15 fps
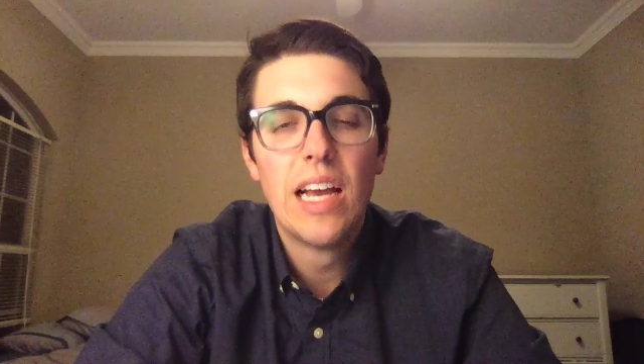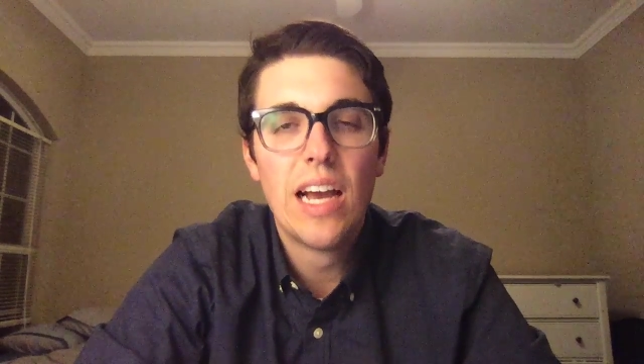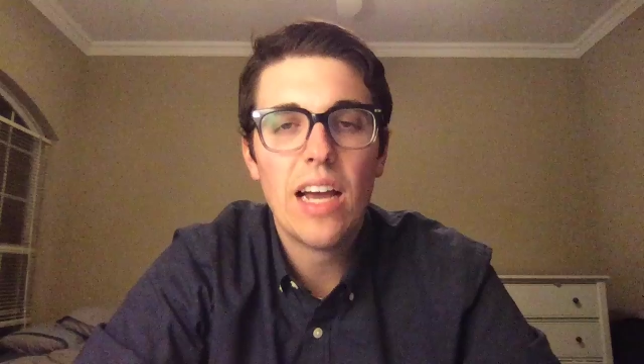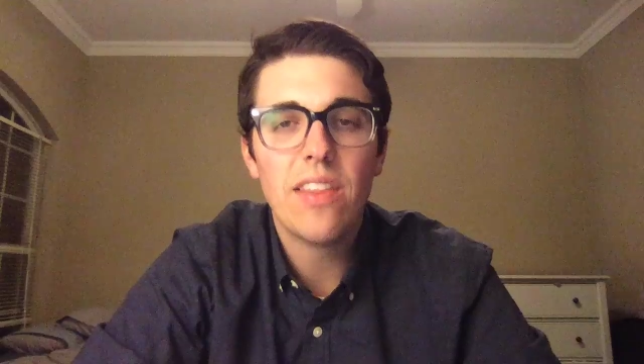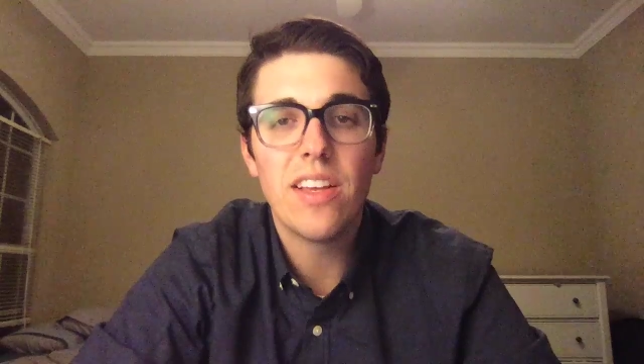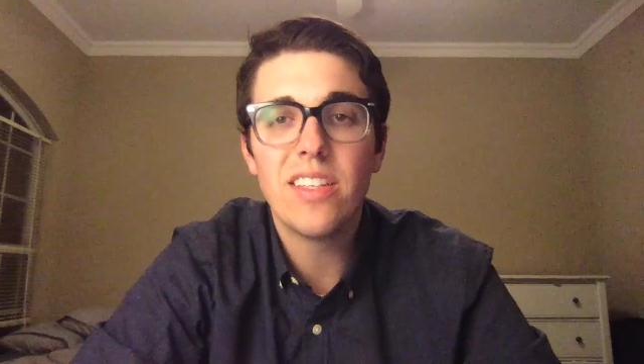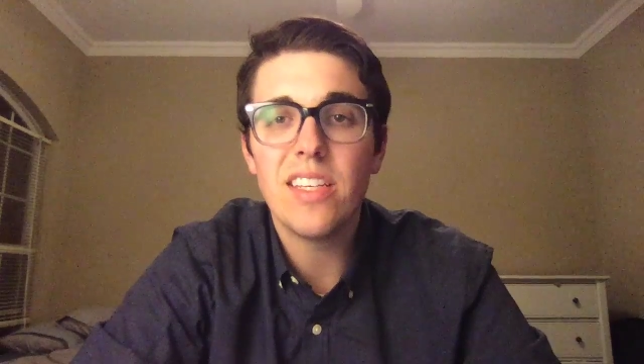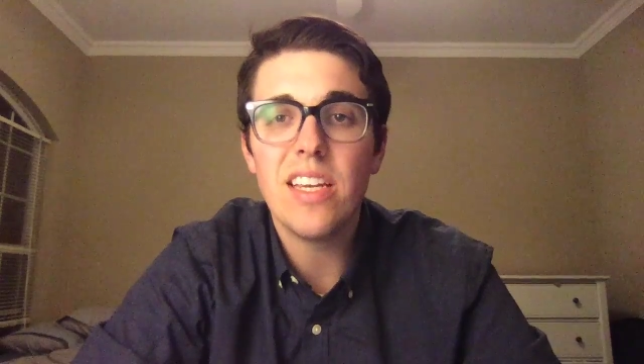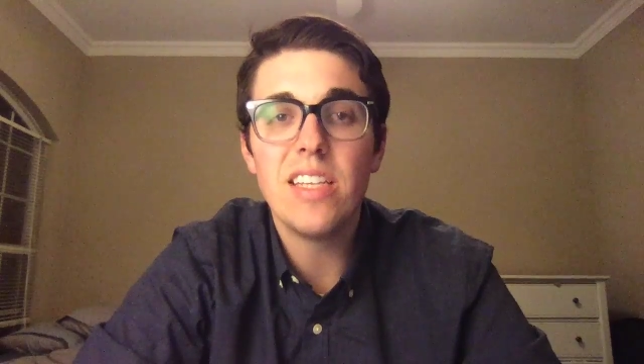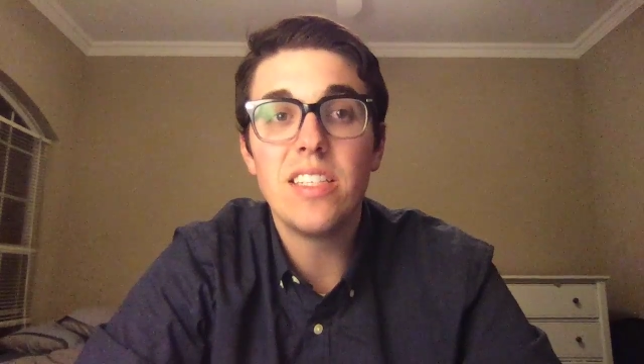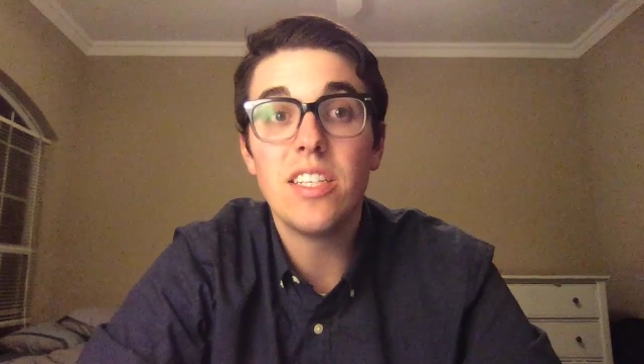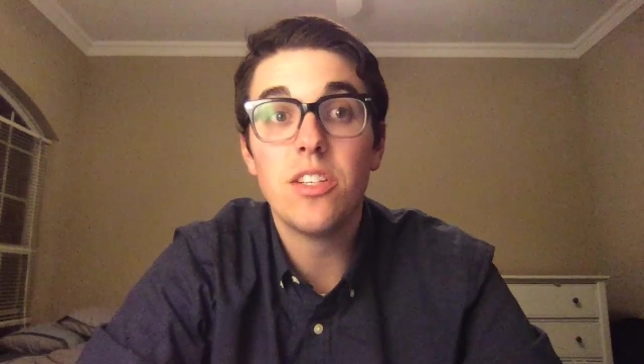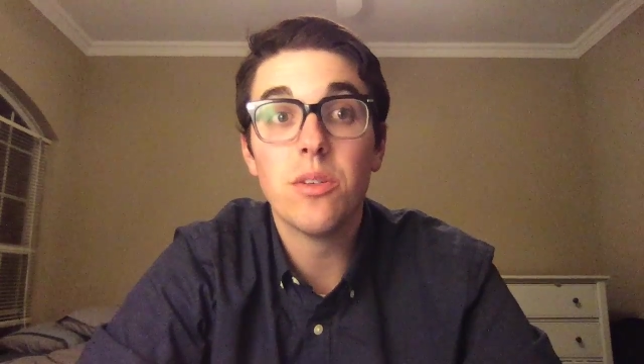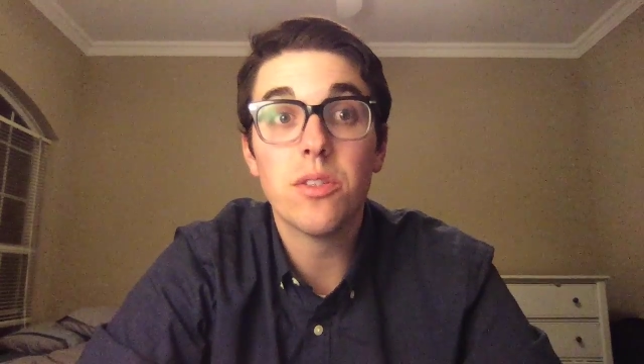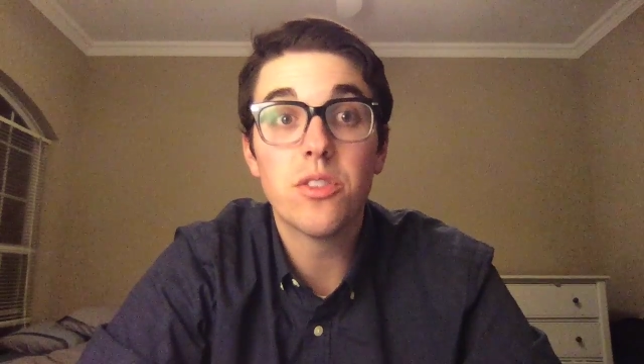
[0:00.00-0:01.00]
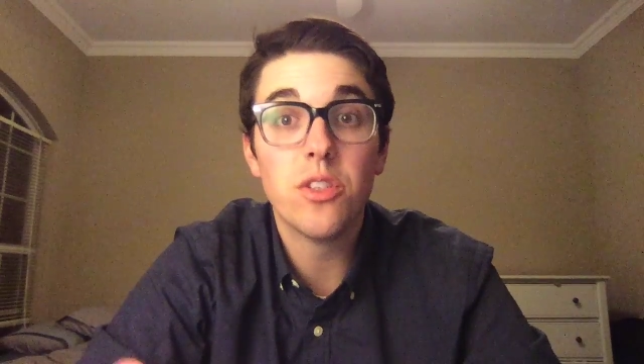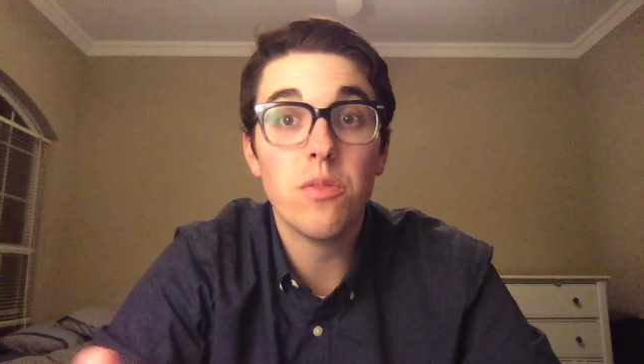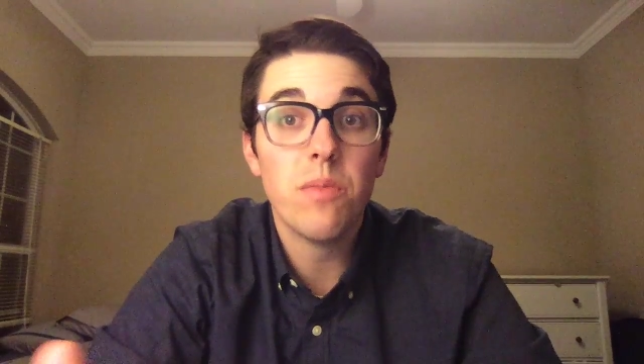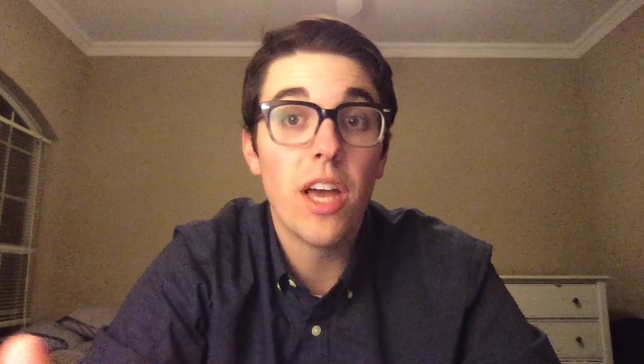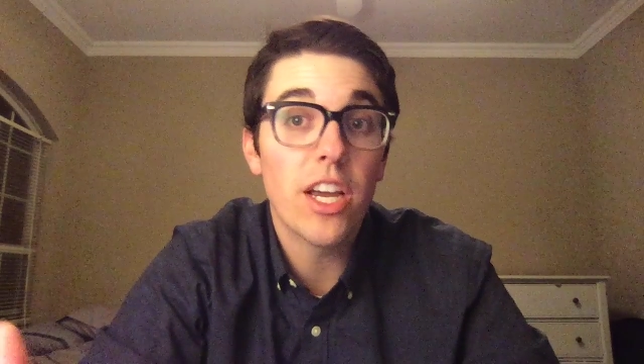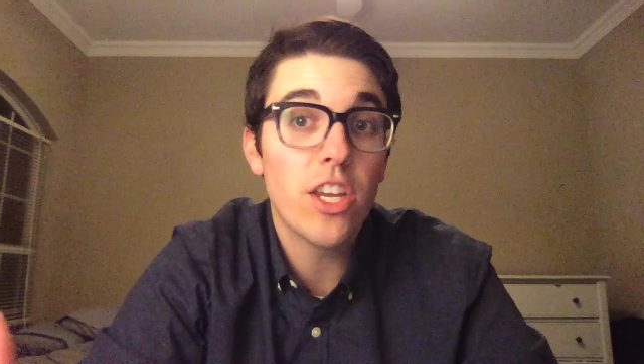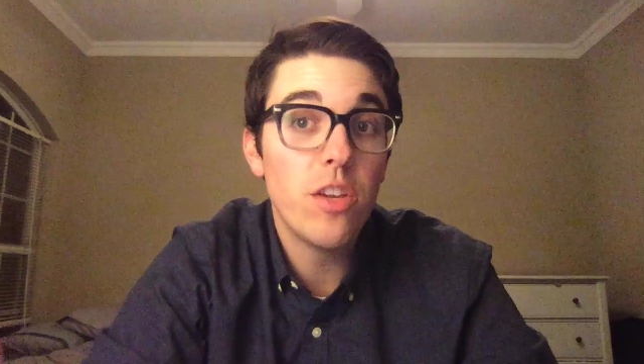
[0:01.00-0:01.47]
I think it's easy to assume
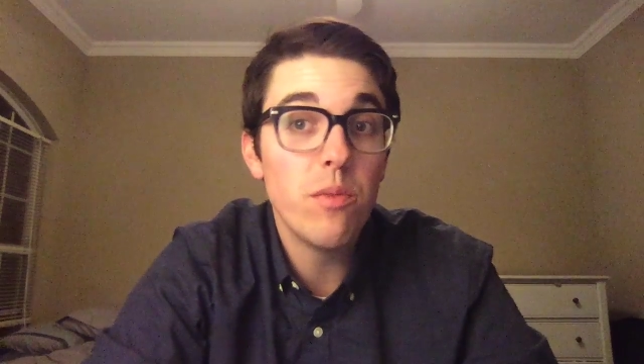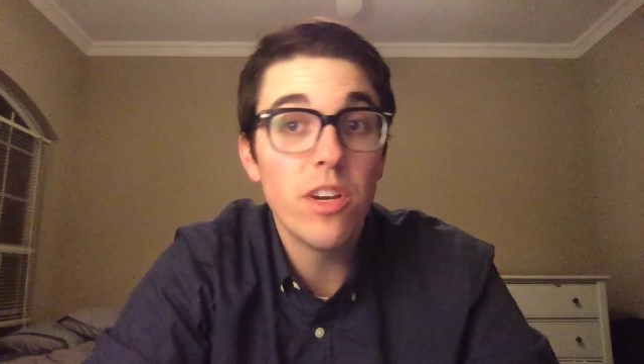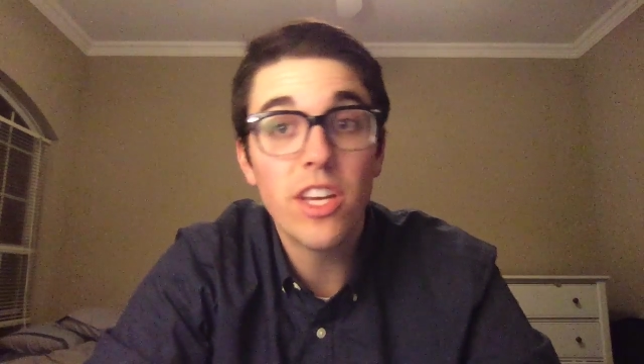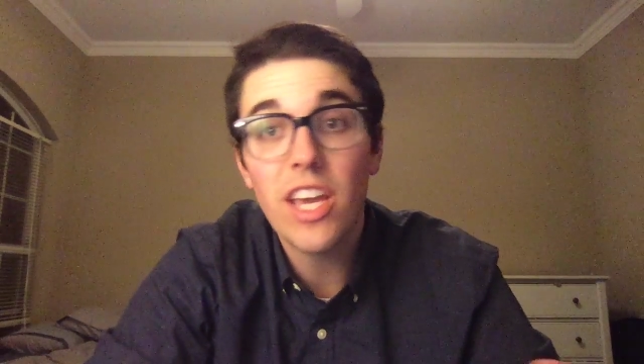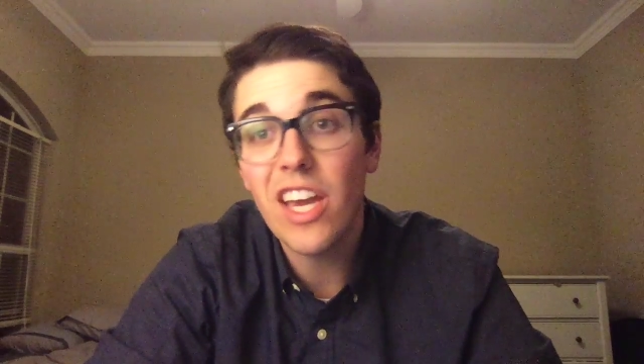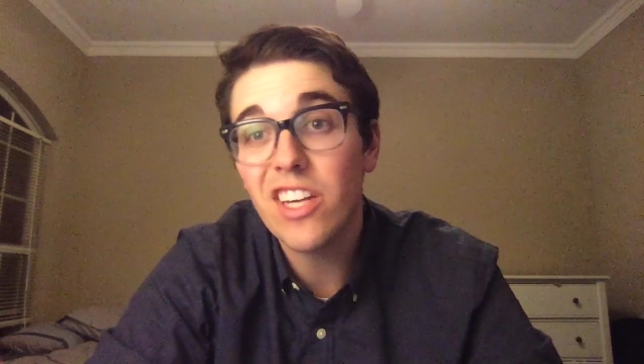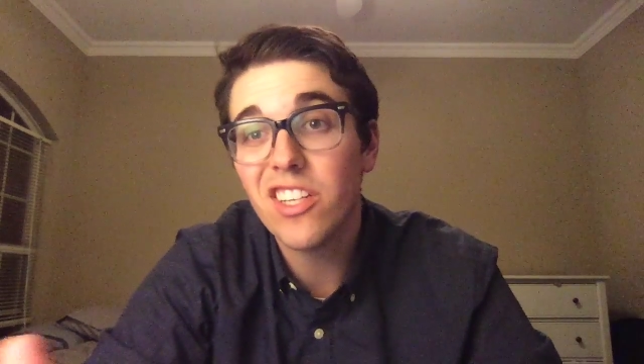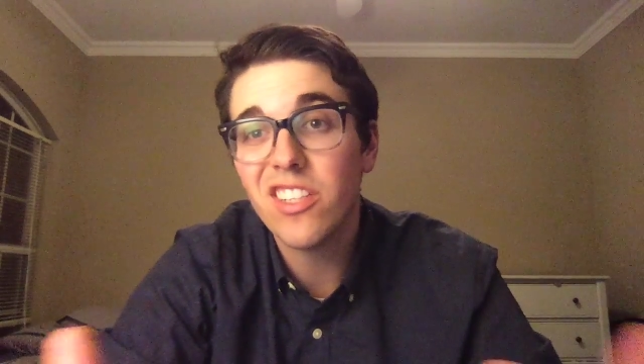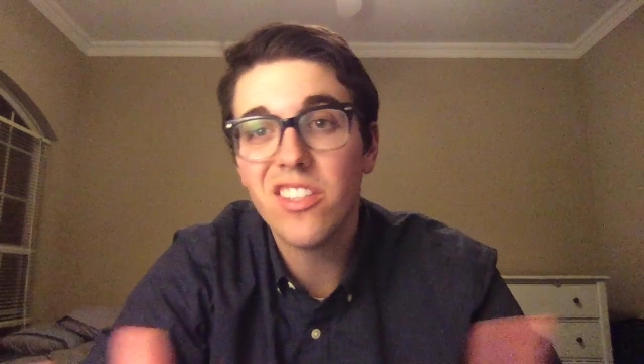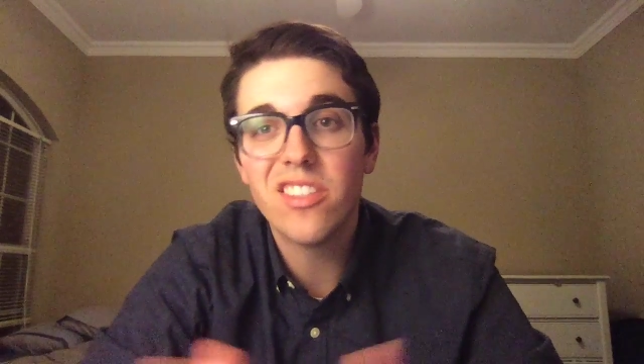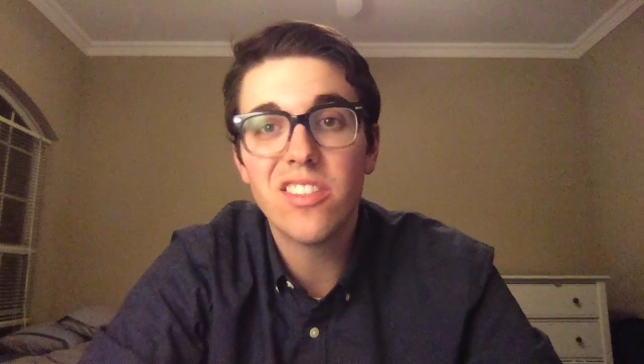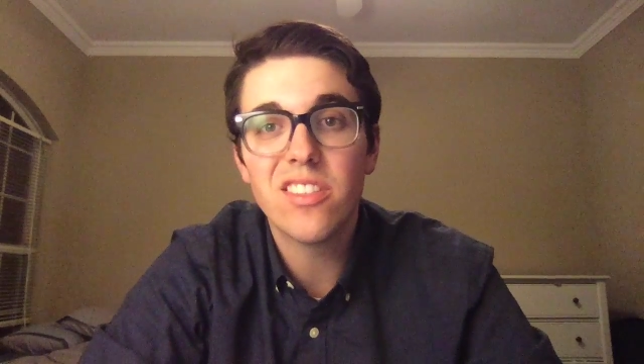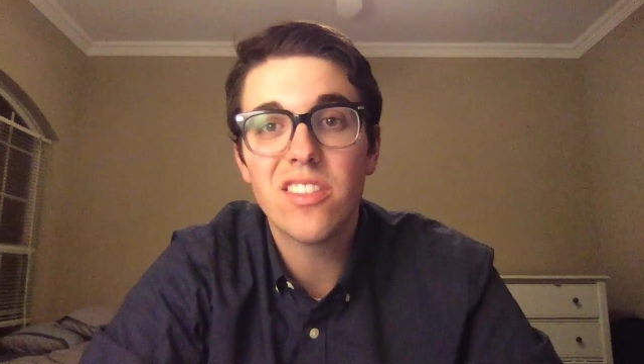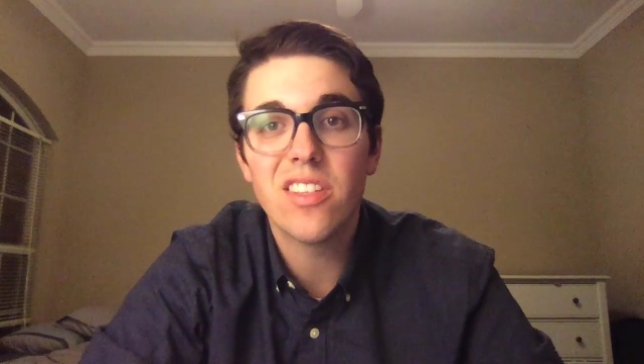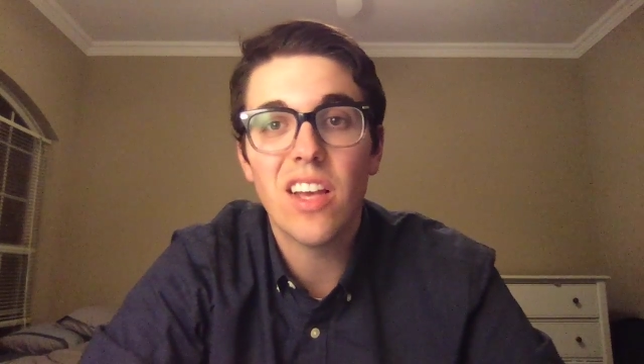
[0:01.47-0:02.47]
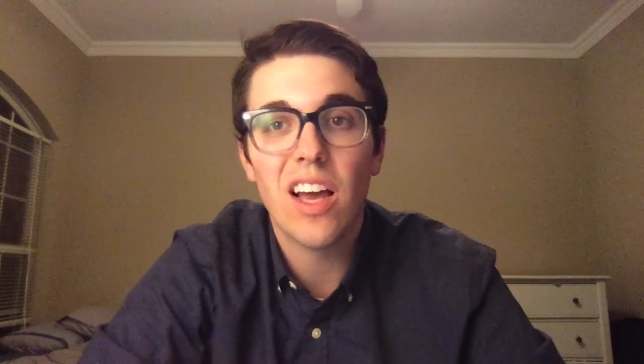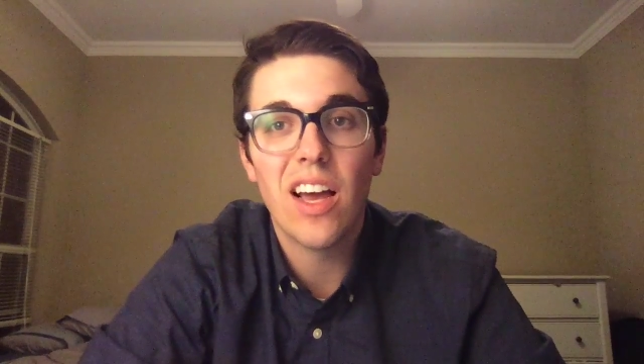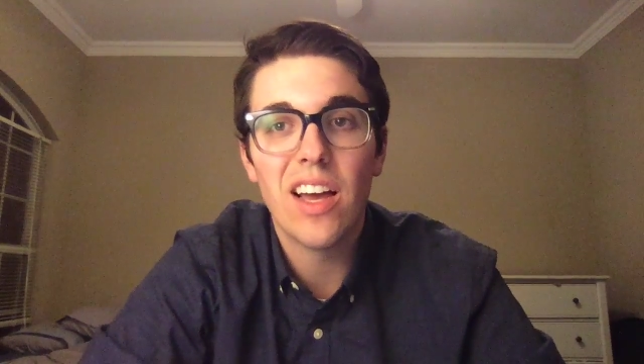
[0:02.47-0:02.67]
that communications